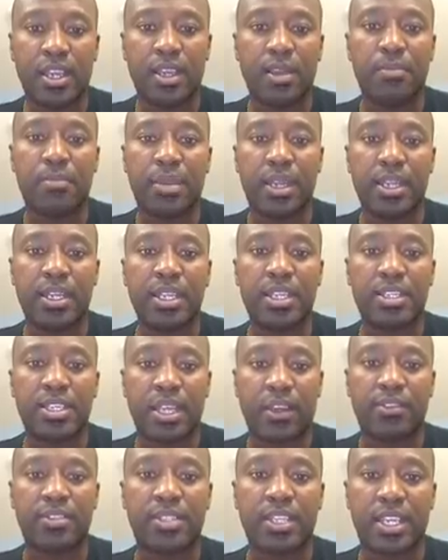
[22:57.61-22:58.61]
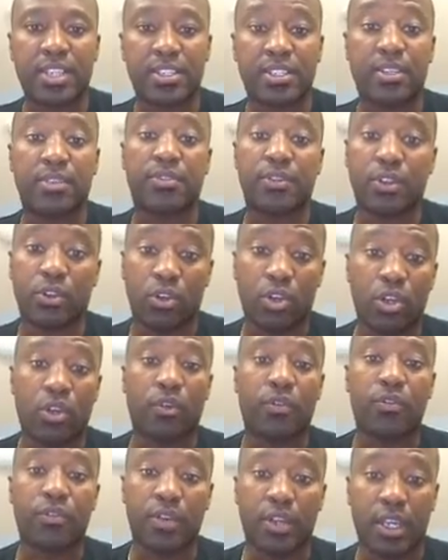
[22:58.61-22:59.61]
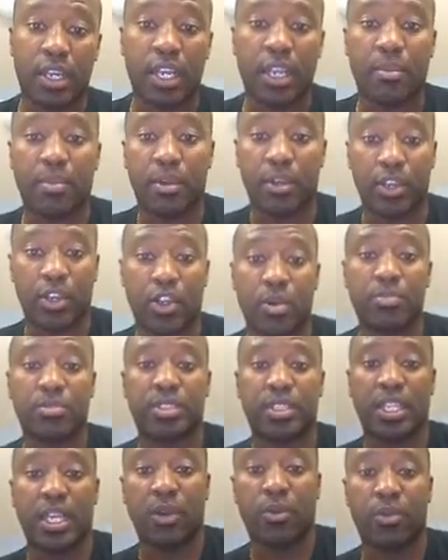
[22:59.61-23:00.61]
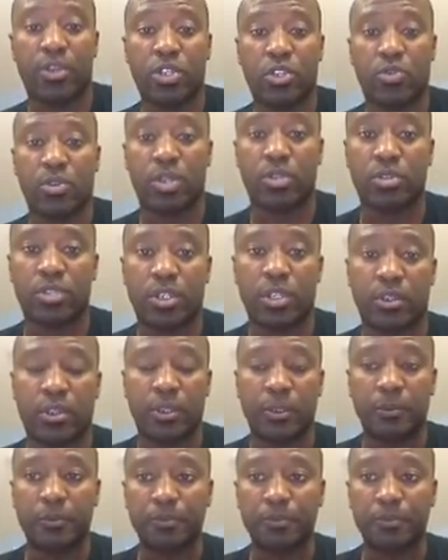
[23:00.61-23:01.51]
Men need to have sex to feel love. And I'm going to come to that one as well, Tony.